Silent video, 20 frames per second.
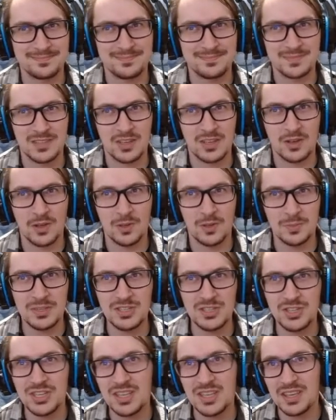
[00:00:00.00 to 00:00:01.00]
Call me
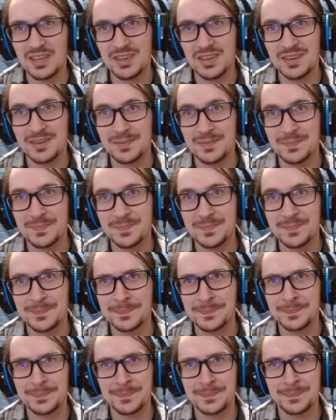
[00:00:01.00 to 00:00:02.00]
Shiki.
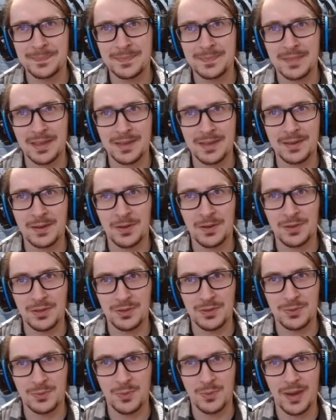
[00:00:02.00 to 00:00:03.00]
I call
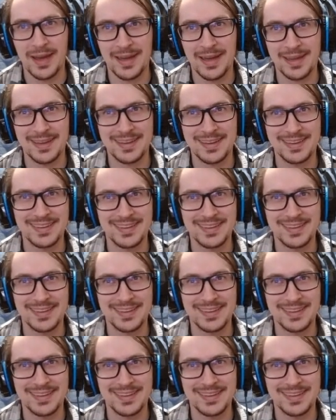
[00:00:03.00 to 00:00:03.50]
you Whack.